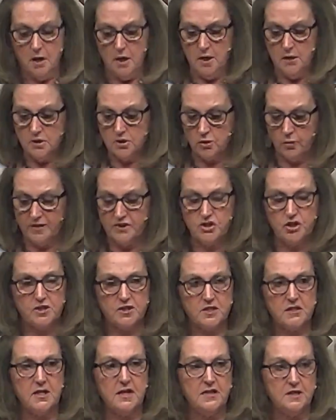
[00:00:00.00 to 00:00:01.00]
So I
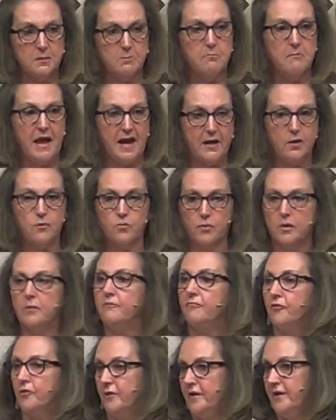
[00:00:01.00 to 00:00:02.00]
just need to make room
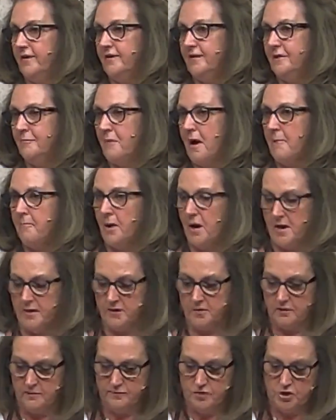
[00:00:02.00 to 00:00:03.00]
for it in my
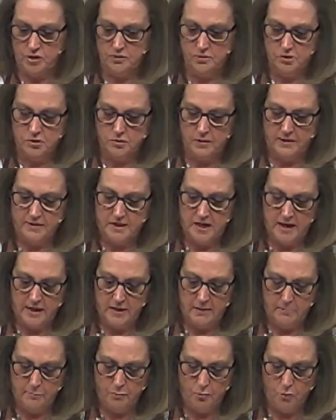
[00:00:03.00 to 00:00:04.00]
bottle of juice. So I take
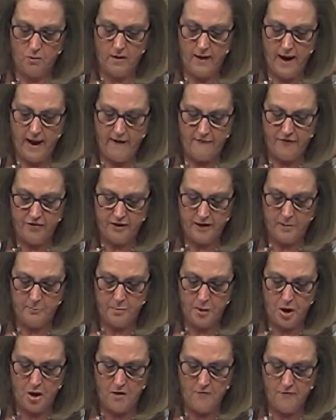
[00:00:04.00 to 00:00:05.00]
and pour a half a cup
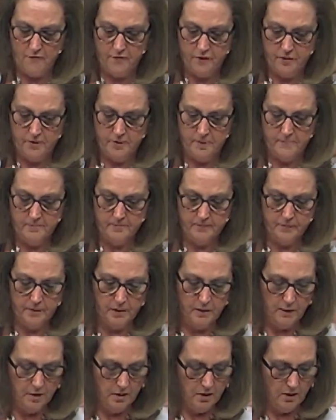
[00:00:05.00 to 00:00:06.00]
off.
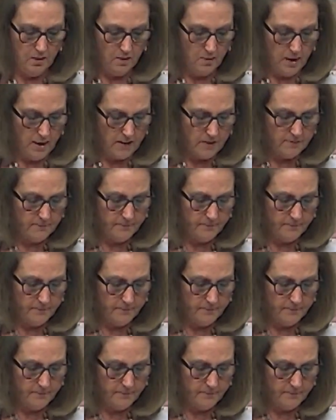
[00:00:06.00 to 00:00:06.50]
All right.